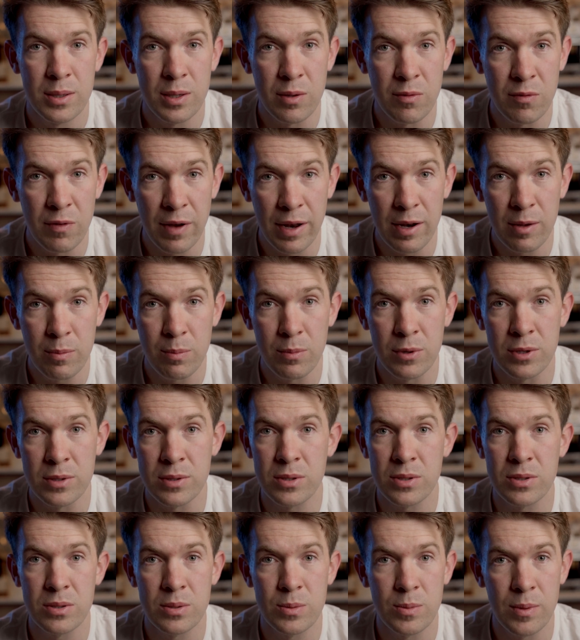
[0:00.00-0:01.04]

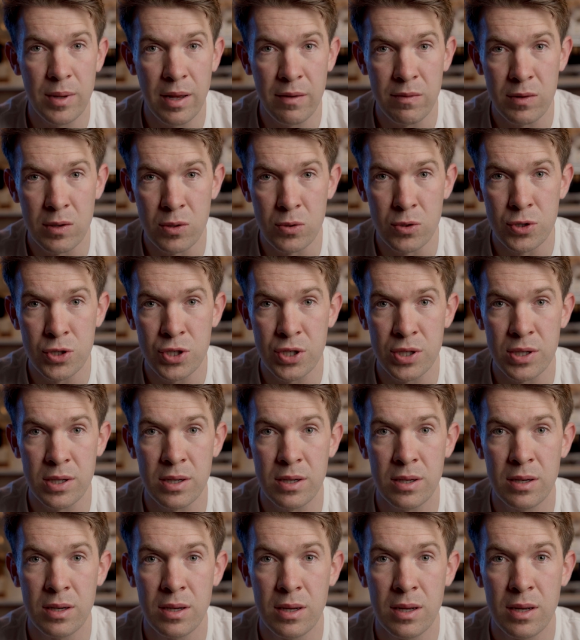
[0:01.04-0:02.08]
development,
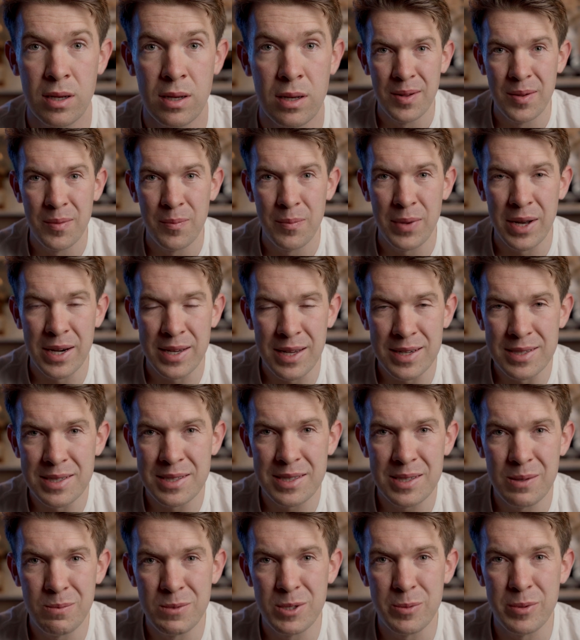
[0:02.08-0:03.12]
evolution, but it
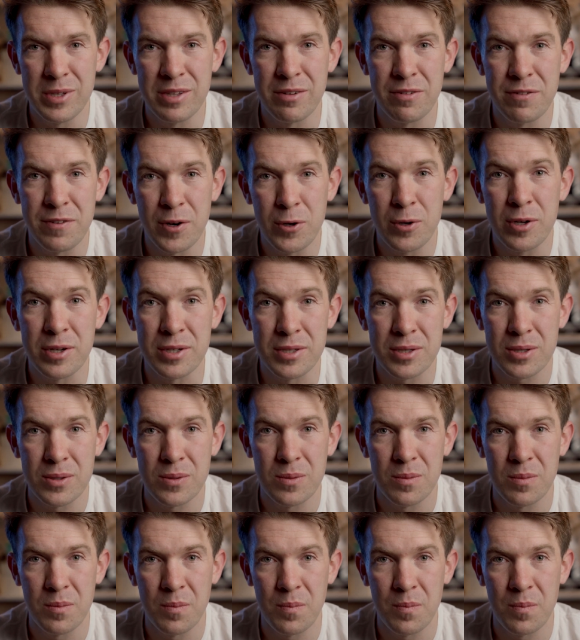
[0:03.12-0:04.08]
doesn't seem to be the focus.